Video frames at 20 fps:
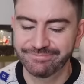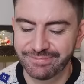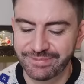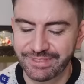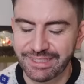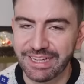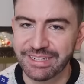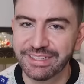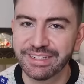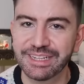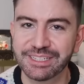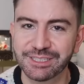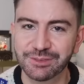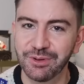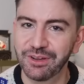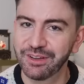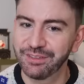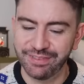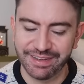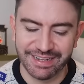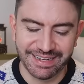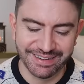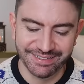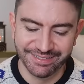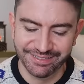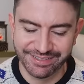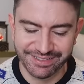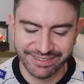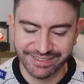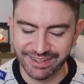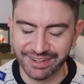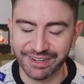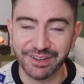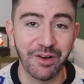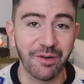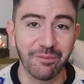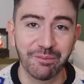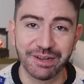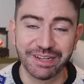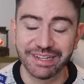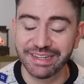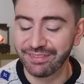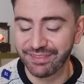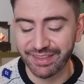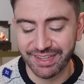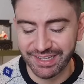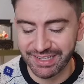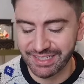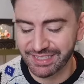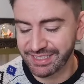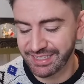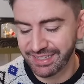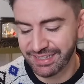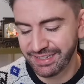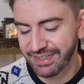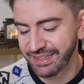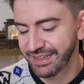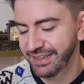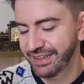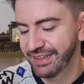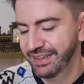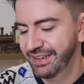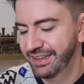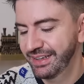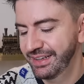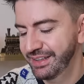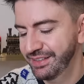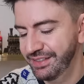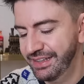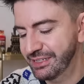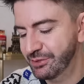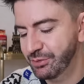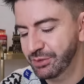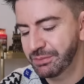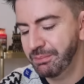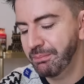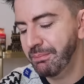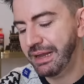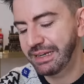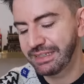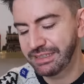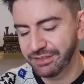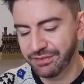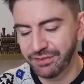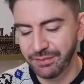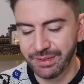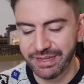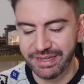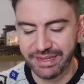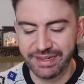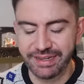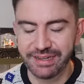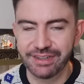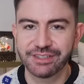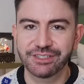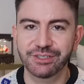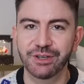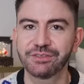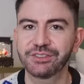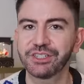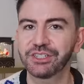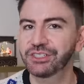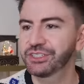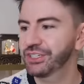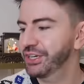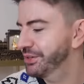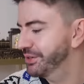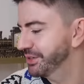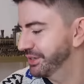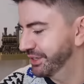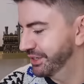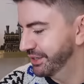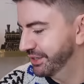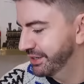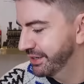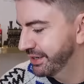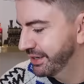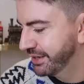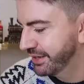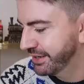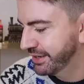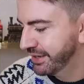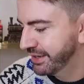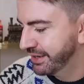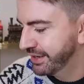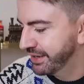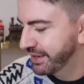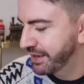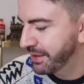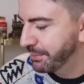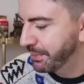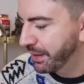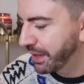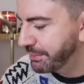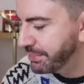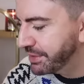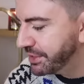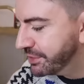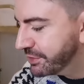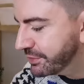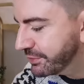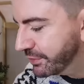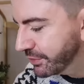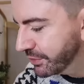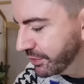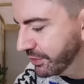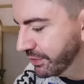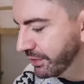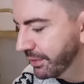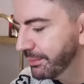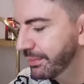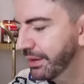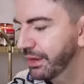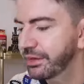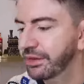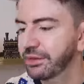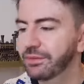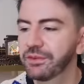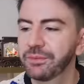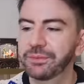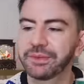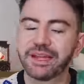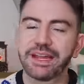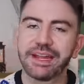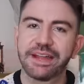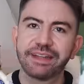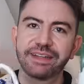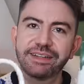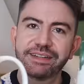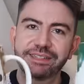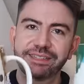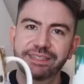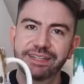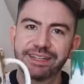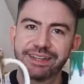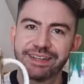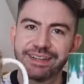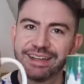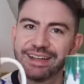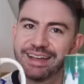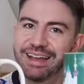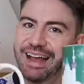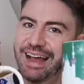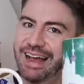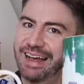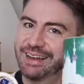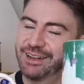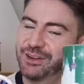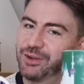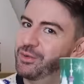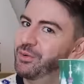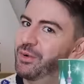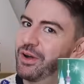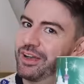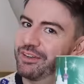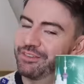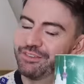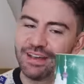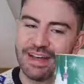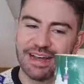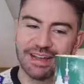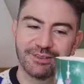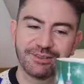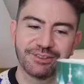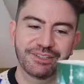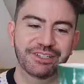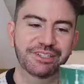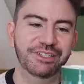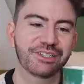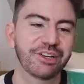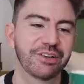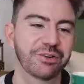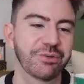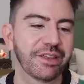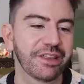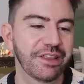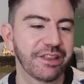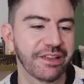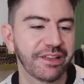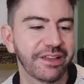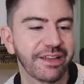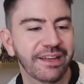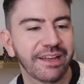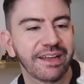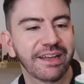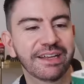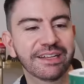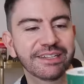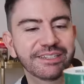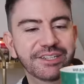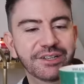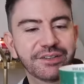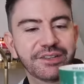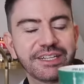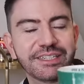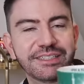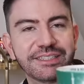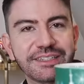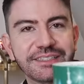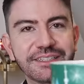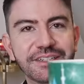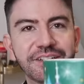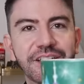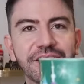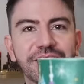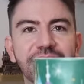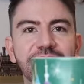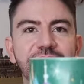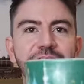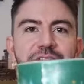can you guess what I found? I can't believe this. This was meant for me. So I've just shown you my beautiful mug from Kate, and look what I found to go with it. So this is another